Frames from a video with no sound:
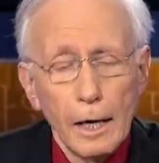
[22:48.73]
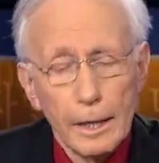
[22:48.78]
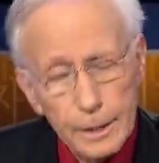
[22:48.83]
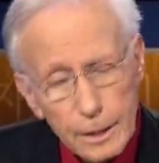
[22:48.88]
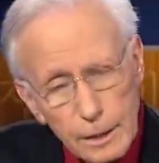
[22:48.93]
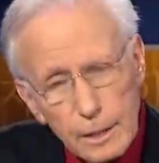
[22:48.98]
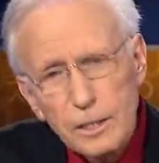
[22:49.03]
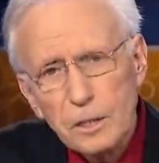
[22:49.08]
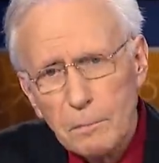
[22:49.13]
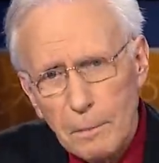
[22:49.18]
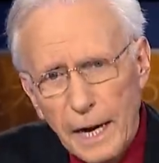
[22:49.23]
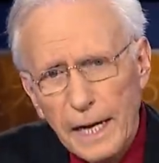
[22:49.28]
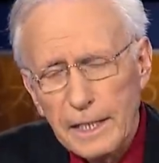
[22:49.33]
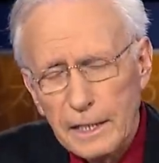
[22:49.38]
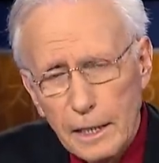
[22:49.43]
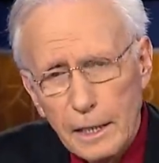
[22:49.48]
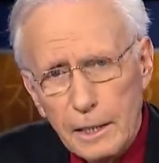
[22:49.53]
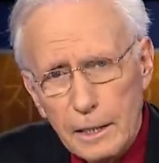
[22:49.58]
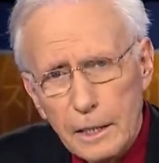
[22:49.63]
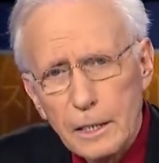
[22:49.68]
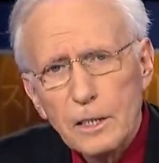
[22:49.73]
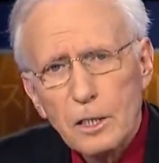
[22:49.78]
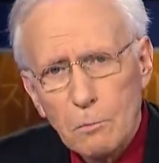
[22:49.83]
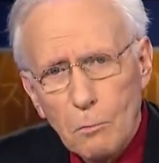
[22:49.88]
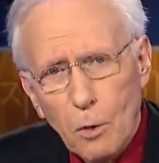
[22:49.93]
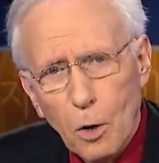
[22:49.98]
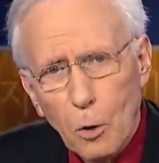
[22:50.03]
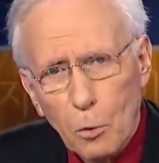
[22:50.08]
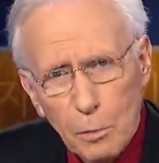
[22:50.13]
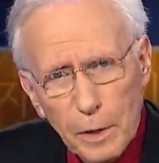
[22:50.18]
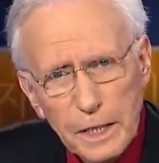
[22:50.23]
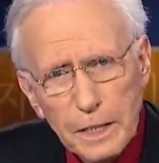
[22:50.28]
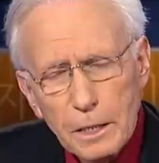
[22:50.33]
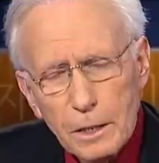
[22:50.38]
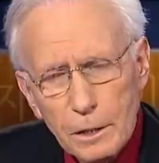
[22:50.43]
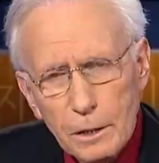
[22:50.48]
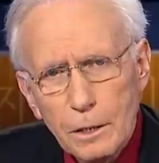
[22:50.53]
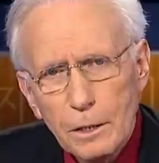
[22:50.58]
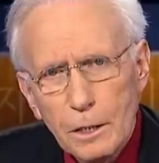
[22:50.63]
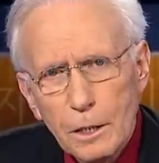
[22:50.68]
Are you expecting this
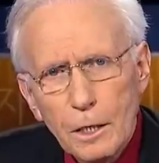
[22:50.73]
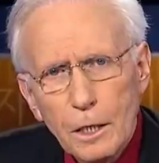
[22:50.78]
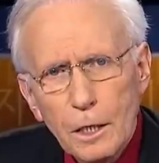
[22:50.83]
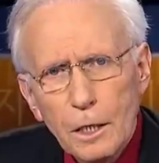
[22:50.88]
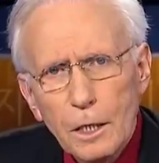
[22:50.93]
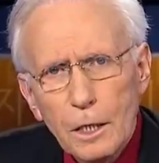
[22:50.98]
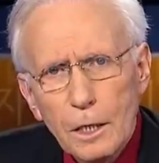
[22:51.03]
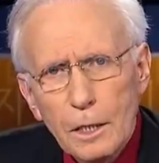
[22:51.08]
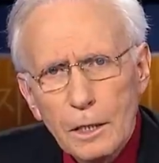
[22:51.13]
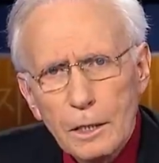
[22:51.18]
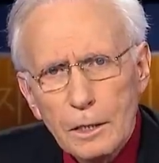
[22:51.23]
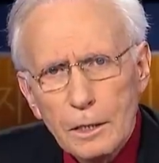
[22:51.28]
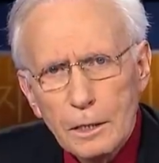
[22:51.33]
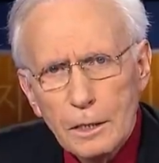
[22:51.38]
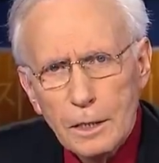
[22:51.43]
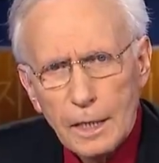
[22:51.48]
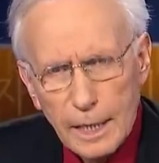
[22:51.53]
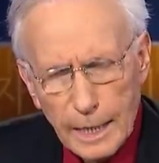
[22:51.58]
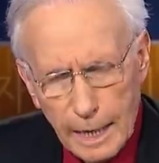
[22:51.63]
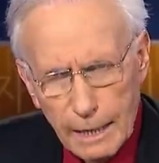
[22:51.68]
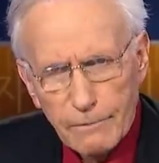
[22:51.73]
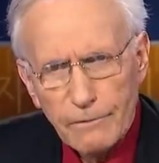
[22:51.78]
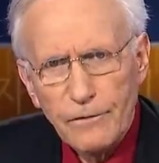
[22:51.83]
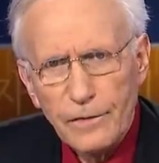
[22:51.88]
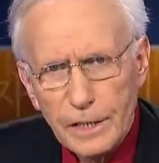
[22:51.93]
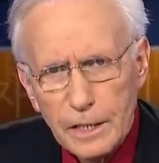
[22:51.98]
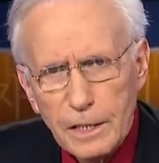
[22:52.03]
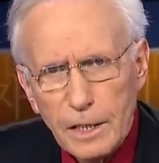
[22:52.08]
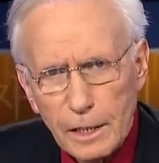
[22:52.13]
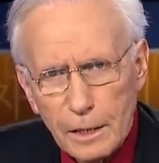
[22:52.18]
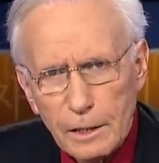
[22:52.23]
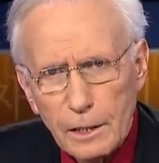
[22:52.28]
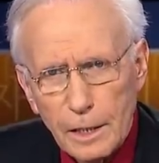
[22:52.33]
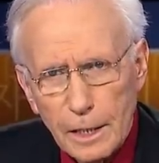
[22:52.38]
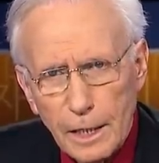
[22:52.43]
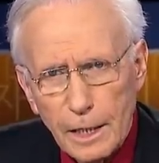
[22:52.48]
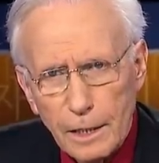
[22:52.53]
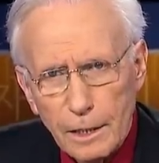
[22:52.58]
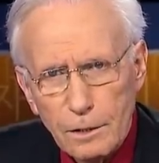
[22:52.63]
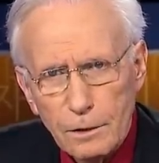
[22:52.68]
moment to get
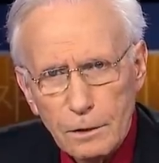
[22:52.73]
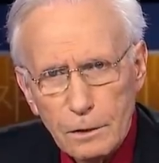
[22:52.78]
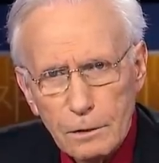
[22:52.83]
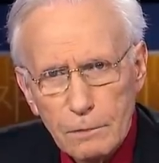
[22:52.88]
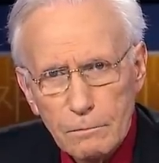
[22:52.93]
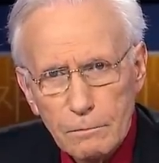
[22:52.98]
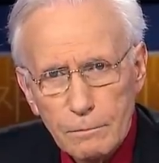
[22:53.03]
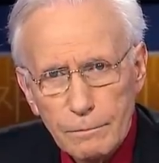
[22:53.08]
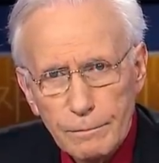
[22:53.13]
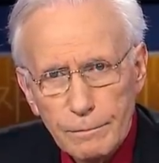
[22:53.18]
physically healed?